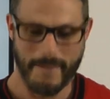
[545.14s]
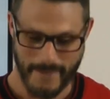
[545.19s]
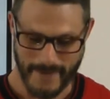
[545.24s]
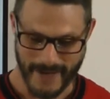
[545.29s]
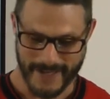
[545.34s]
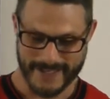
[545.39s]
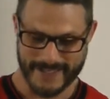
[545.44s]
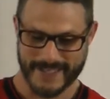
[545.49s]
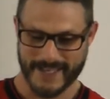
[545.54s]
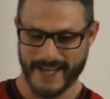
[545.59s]

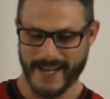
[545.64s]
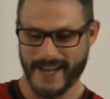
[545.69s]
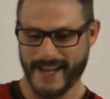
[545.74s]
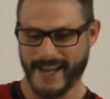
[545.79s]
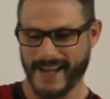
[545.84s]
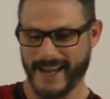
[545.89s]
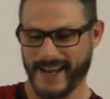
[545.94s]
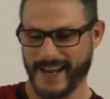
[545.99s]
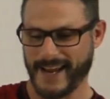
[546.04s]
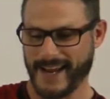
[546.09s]
but
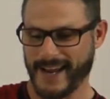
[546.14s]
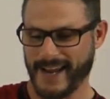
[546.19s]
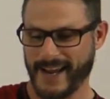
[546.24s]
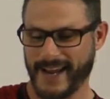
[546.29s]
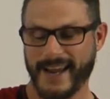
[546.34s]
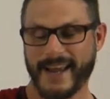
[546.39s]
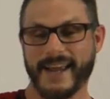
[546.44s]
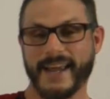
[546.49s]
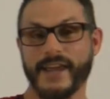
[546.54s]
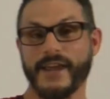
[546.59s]

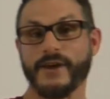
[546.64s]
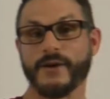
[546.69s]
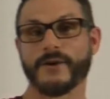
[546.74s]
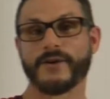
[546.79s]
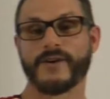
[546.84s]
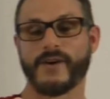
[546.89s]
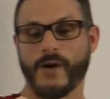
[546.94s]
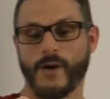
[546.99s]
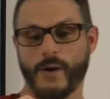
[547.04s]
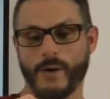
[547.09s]
here
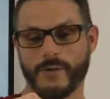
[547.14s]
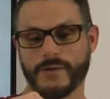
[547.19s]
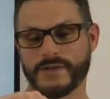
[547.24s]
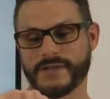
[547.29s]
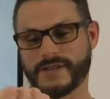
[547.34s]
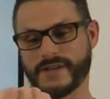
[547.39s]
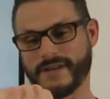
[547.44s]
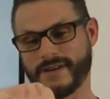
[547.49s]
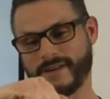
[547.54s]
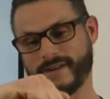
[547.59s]

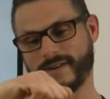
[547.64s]
goes